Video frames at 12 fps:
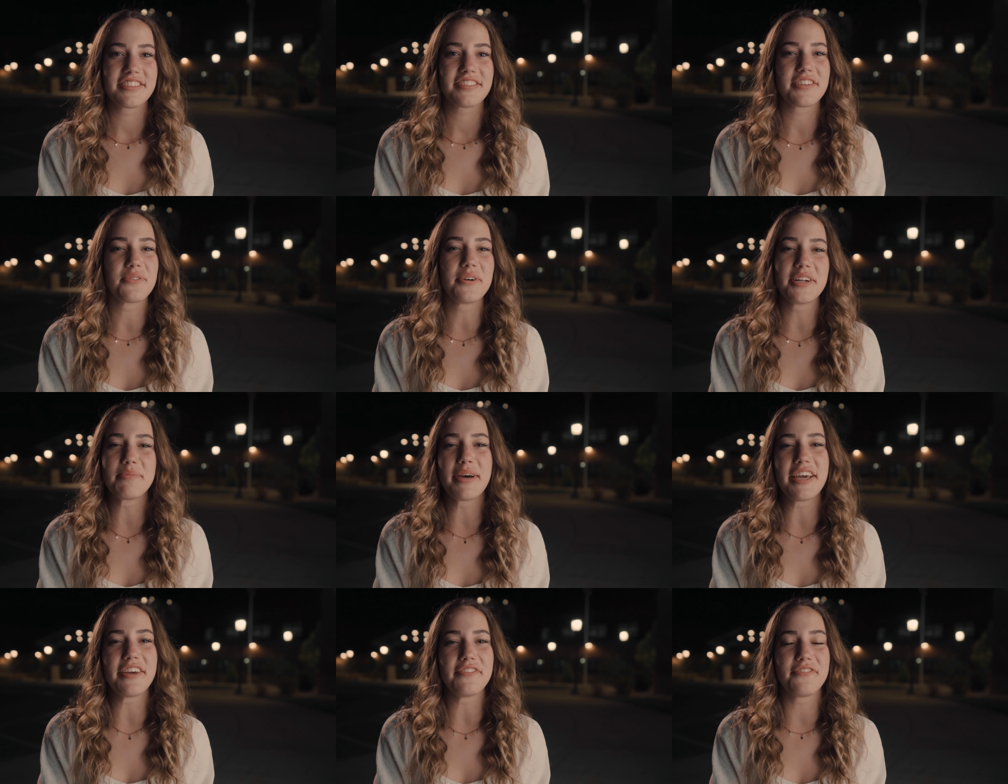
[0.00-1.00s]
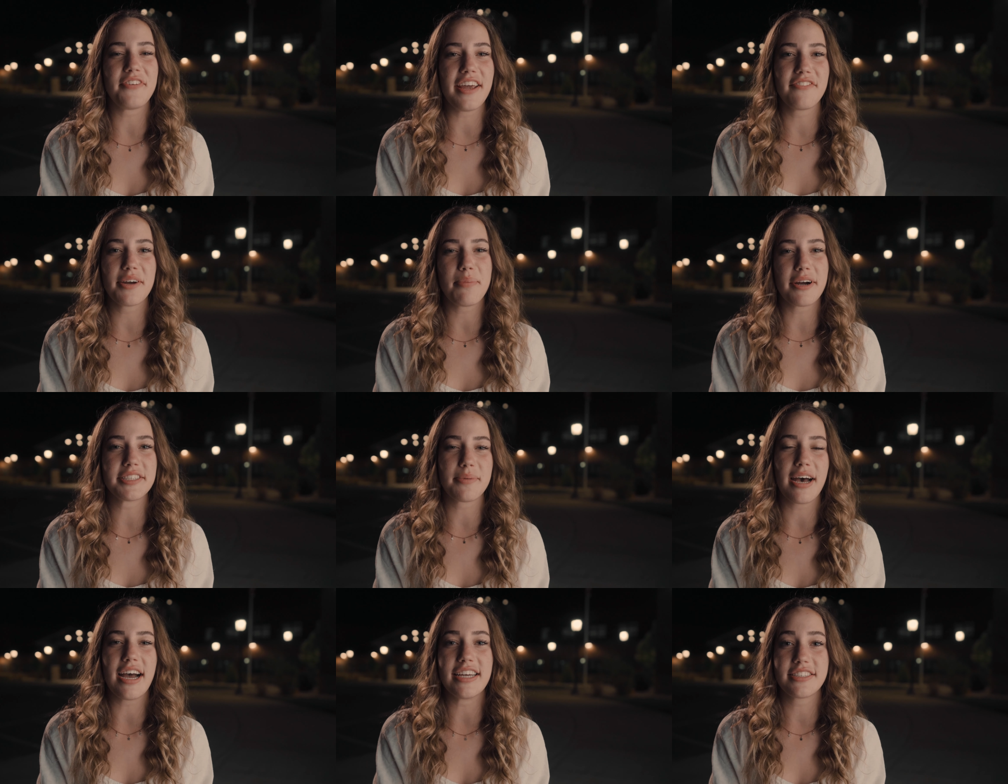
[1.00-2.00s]
So one of my favorite parts
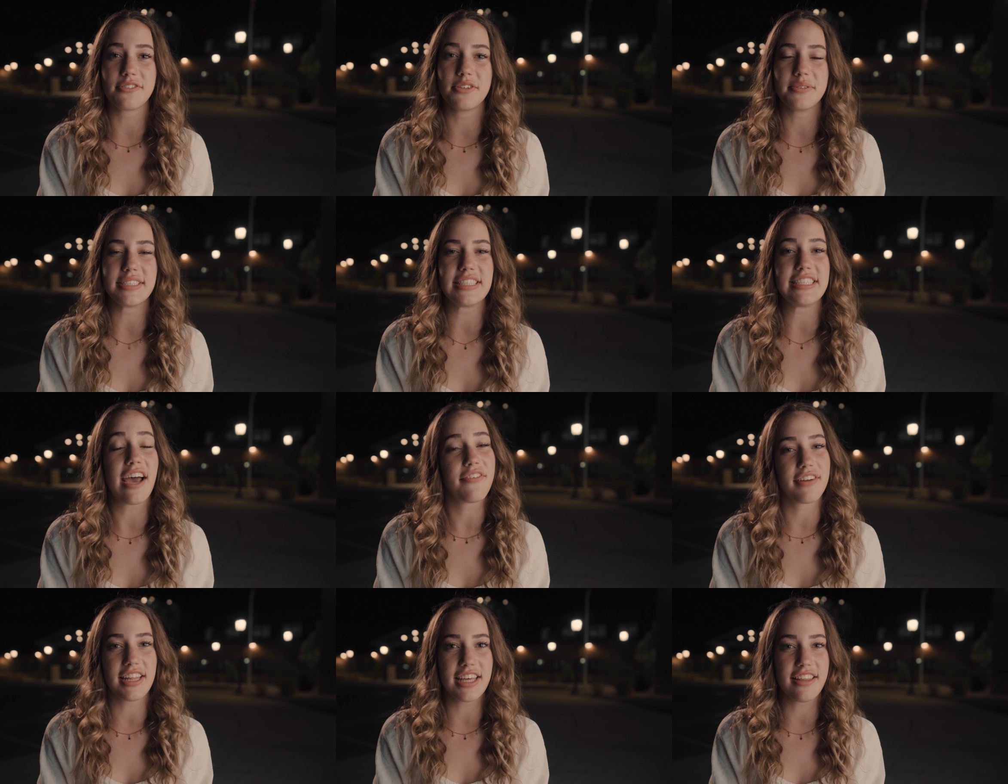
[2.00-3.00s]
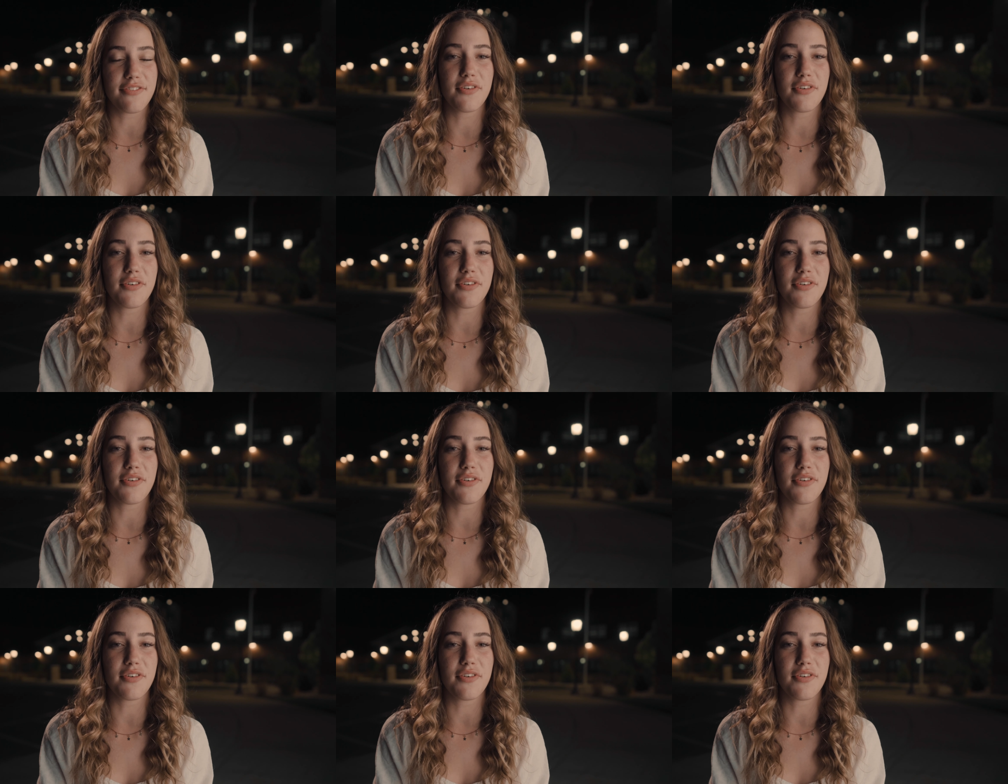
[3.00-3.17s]
about high school was definitely the